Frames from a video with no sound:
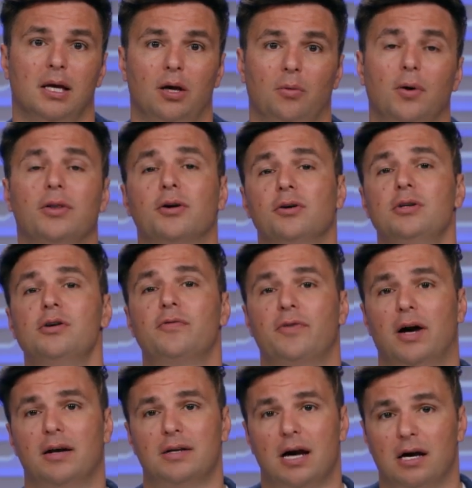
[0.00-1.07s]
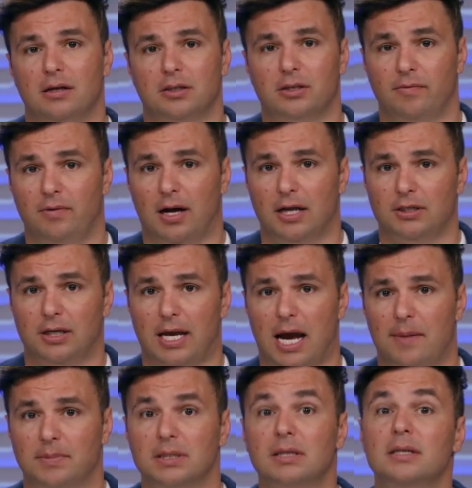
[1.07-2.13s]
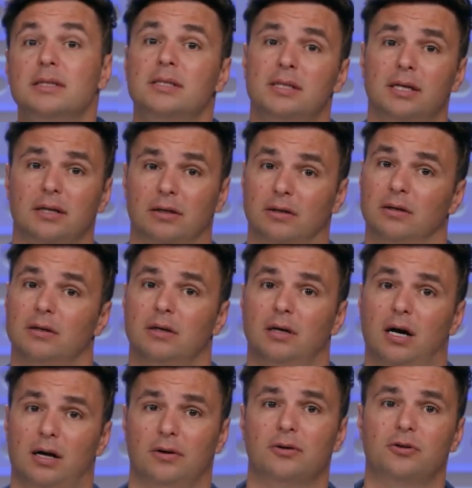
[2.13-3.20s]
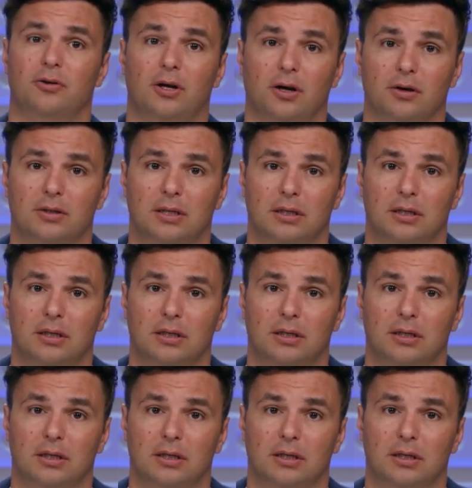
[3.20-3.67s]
With your newfound knowledge of logic apps, consider other triggers